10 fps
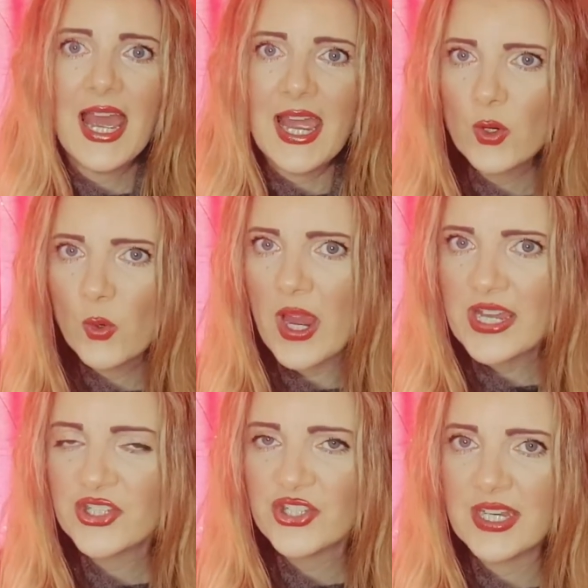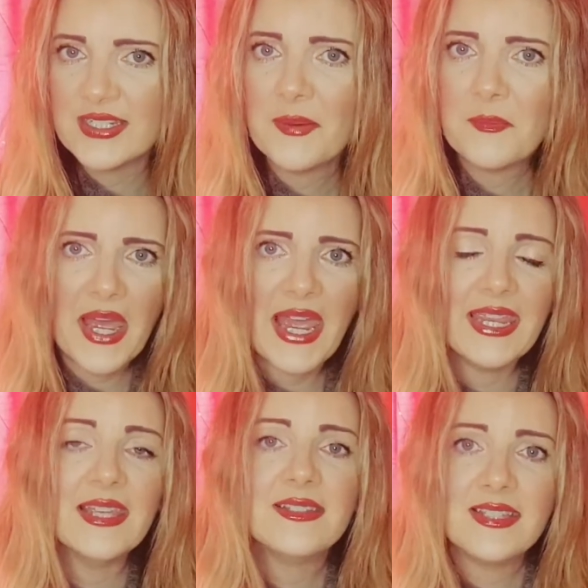and questioned
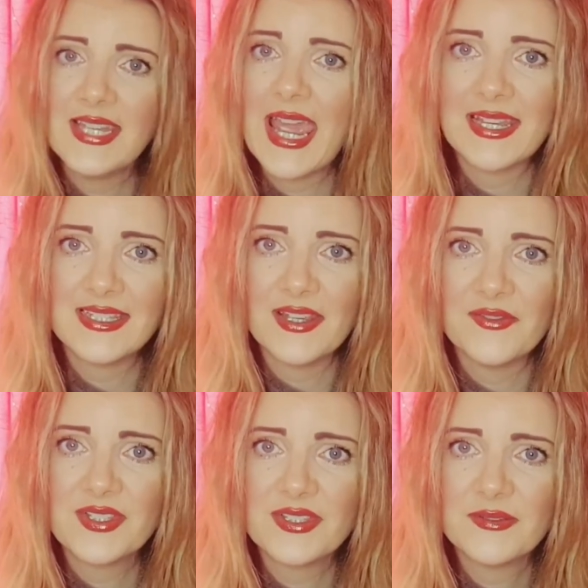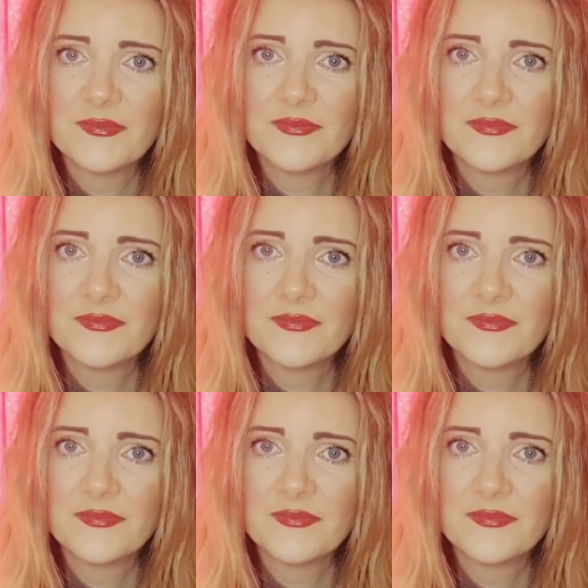by detectives.